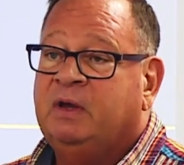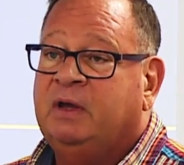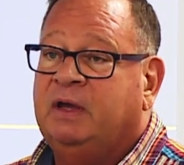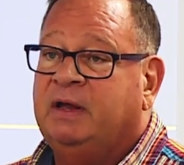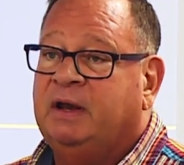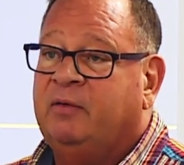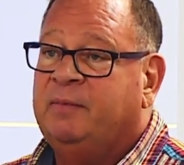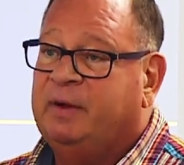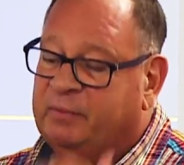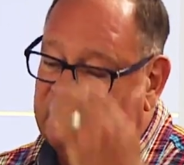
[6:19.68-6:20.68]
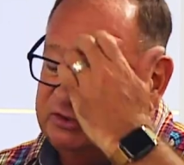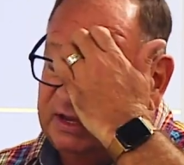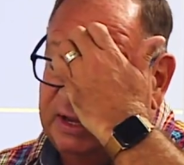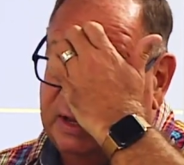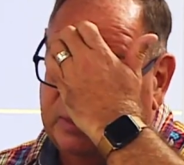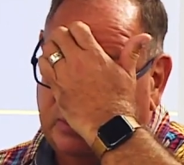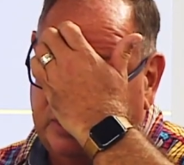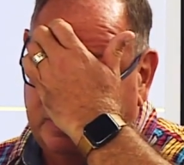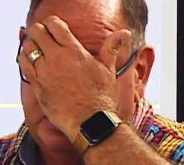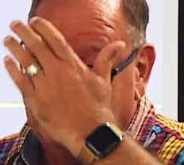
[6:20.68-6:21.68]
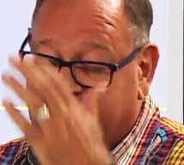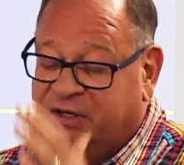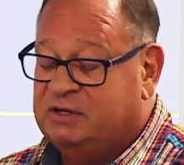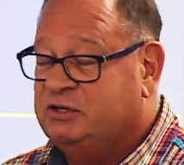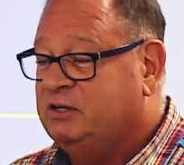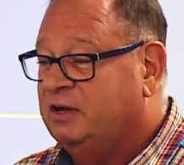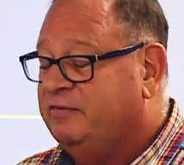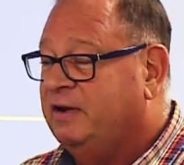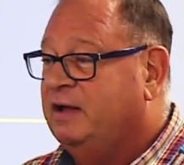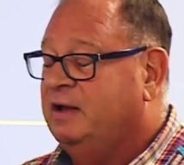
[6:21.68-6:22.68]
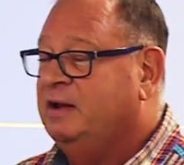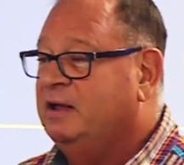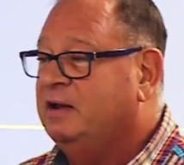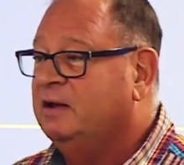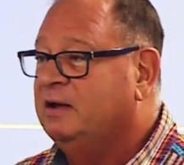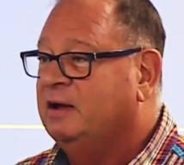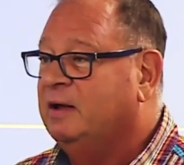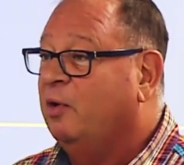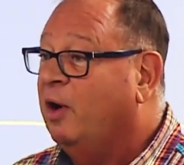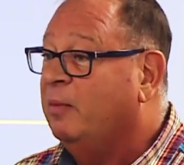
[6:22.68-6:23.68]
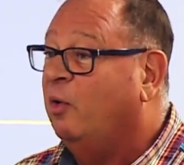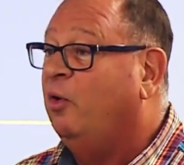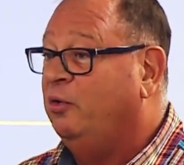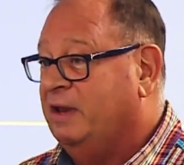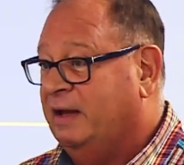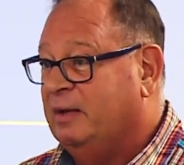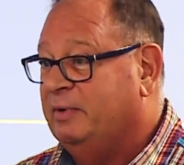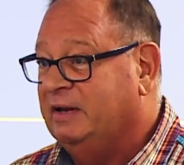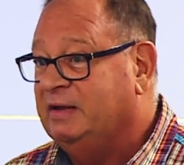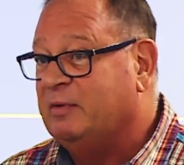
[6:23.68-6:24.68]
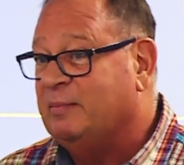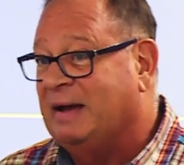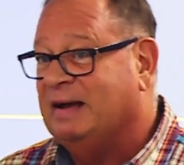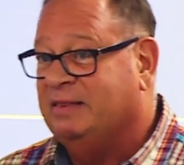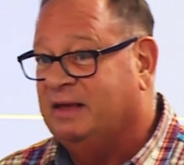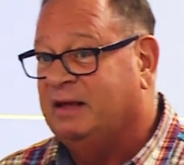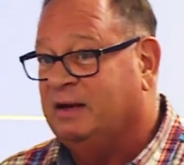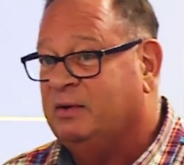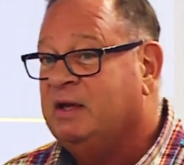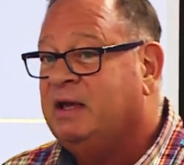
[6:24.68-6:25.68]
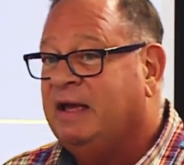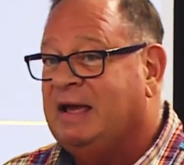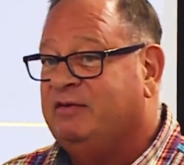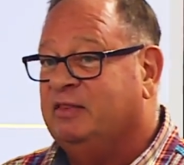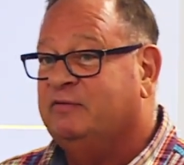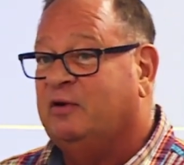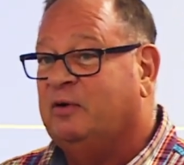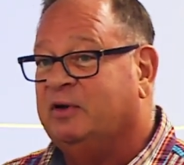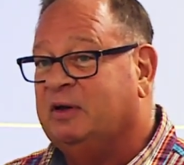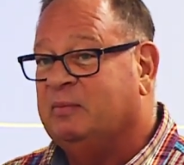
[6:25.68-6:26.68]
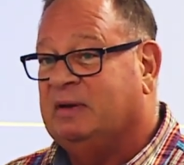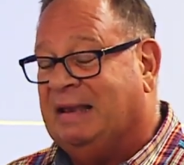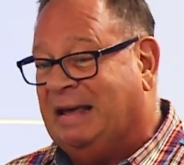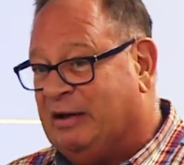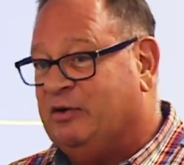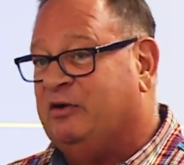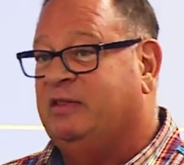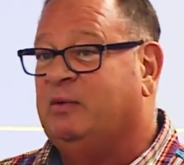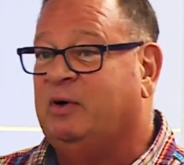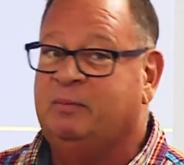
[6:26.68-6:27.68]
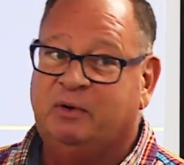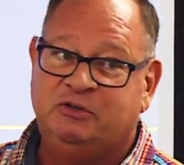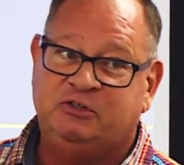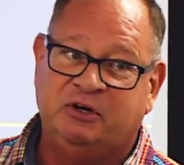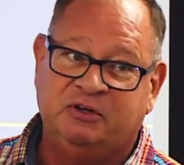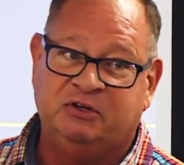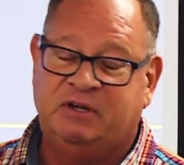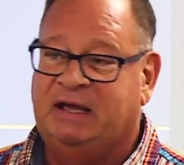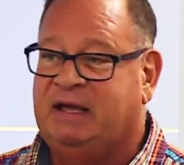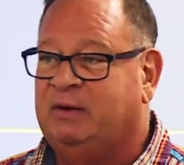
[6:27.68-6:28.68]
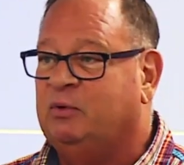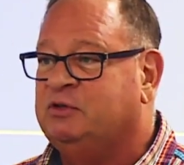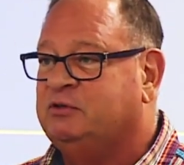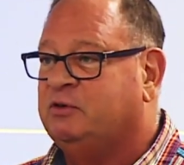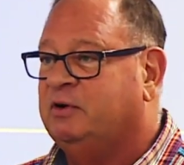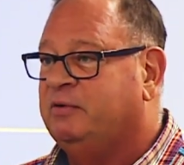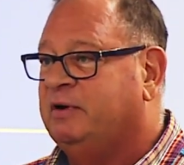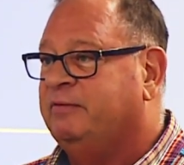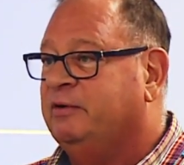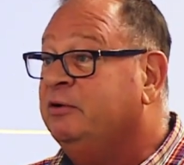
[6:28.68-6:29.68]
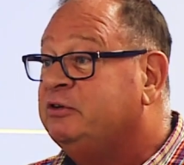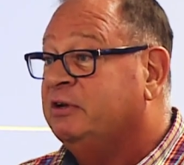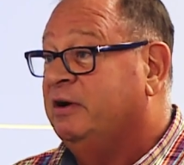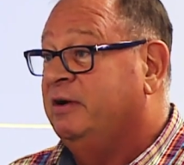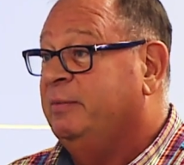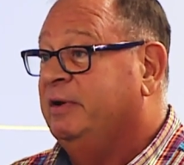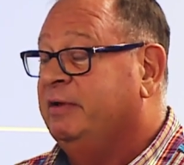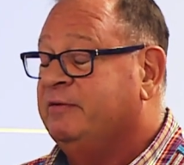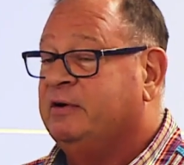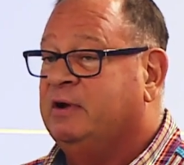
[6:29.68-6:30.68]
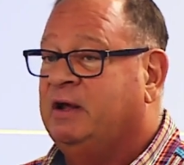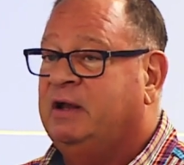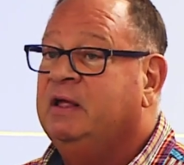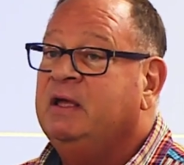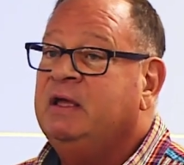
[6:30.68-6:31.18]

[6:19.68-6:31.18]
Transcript: And I remember saying with music and stuff, I'm old now, but even back then, having the volume louder than what most churches had was sort of revolutionary, believe it or not.